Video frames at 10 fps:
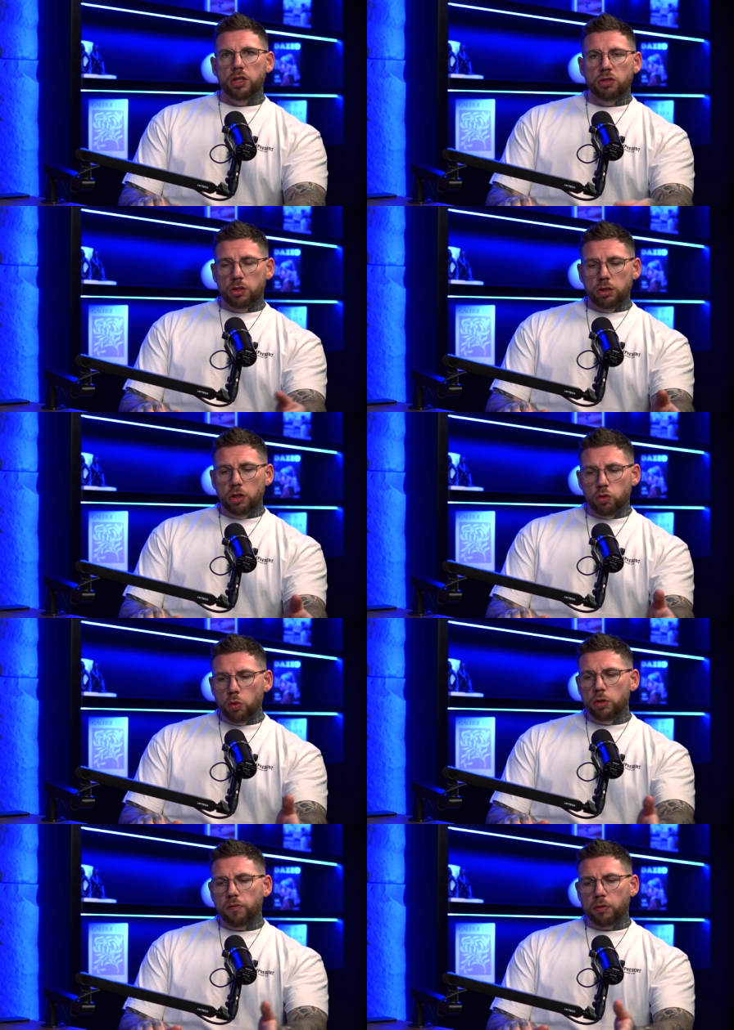You you
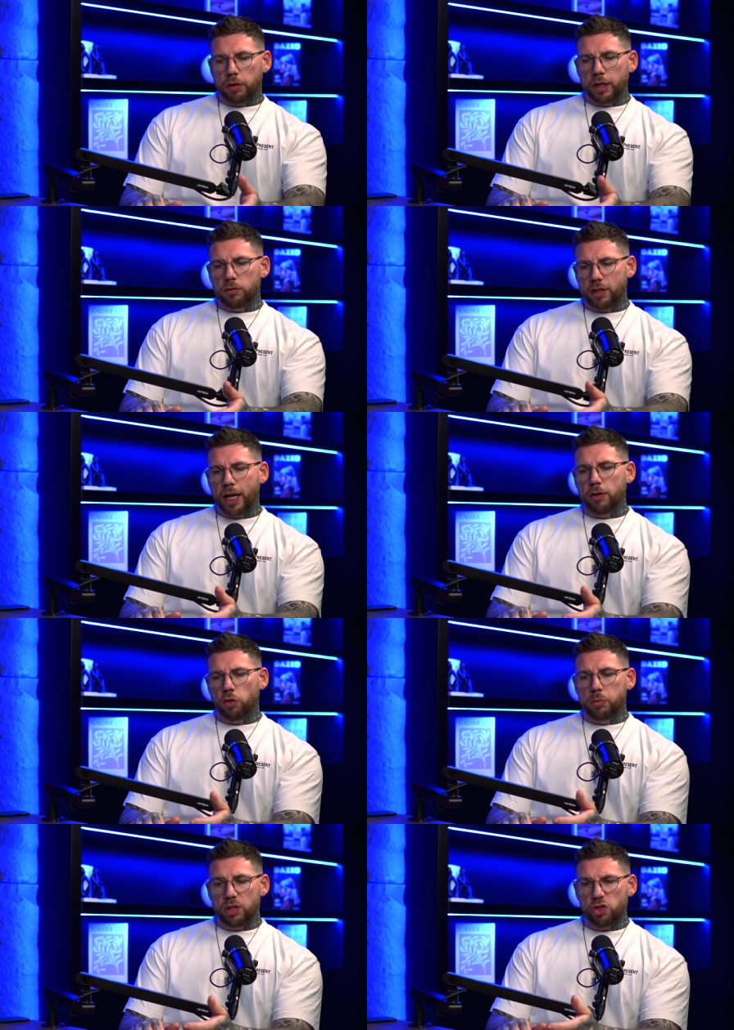do different things to get you
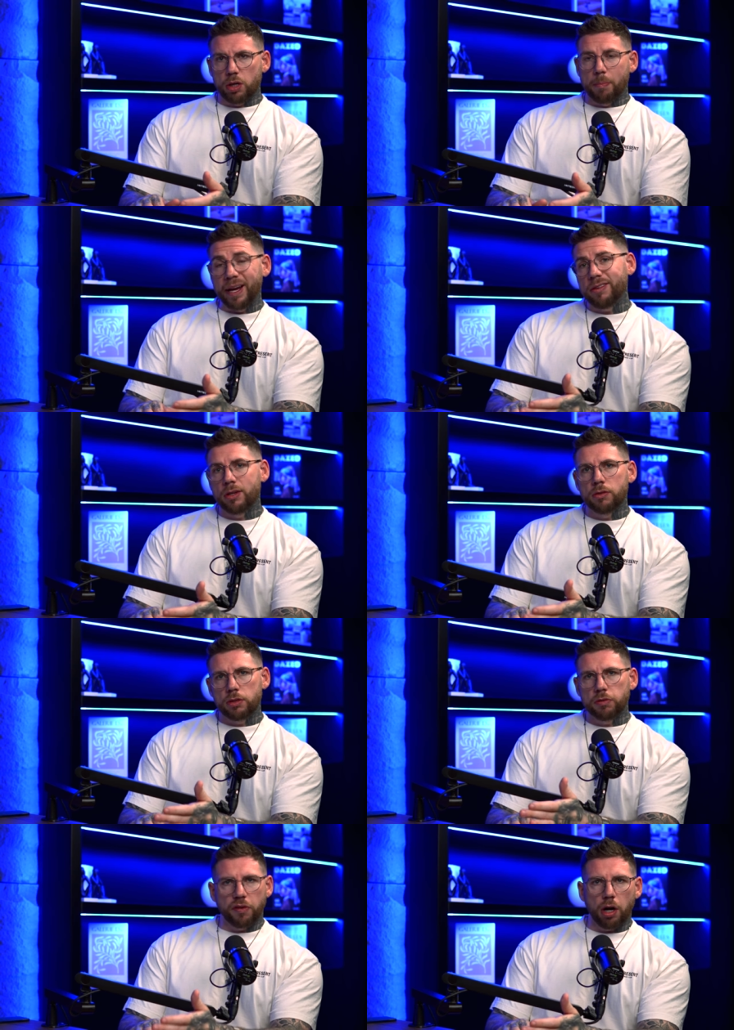to a position.
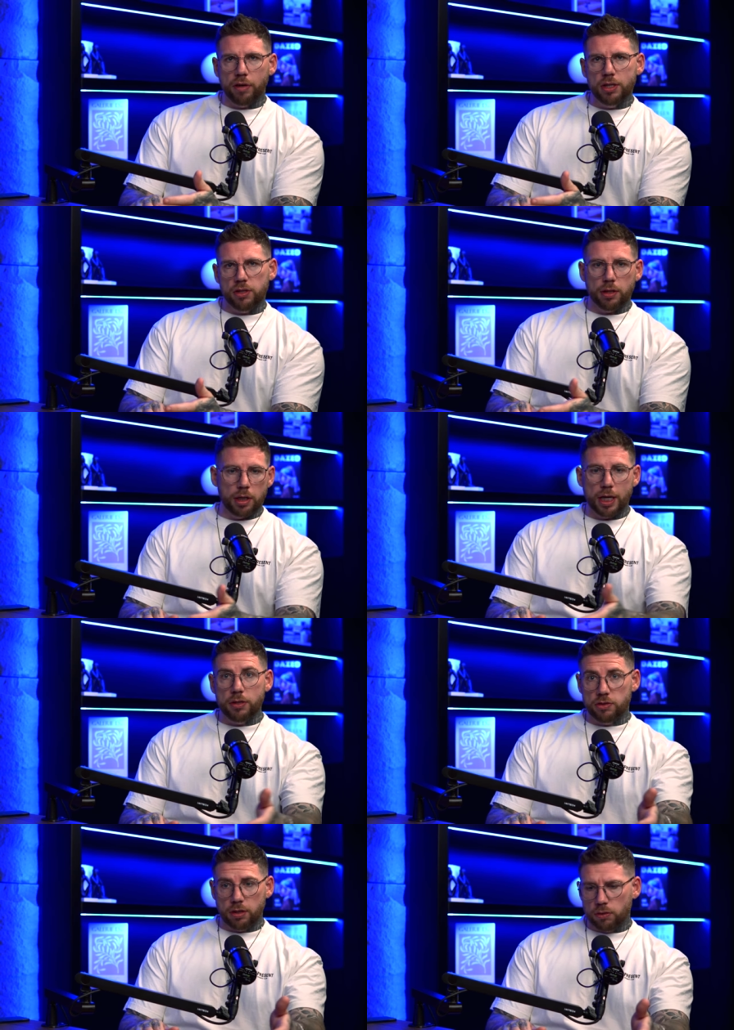Maintenance is far easier than it
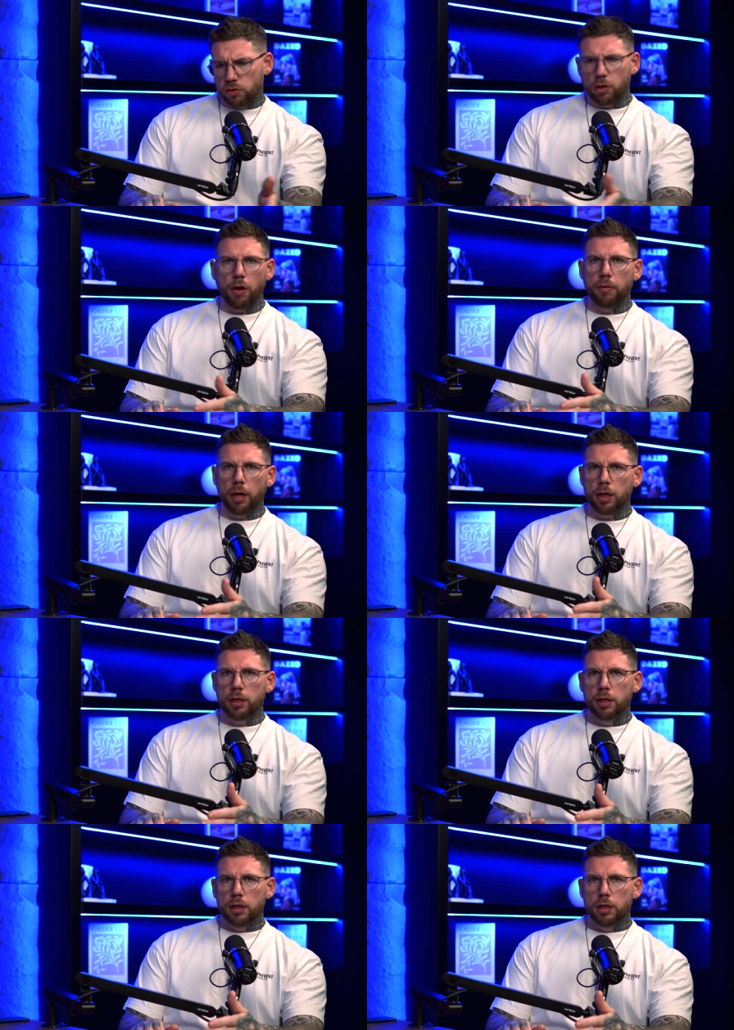is to, to grow, right?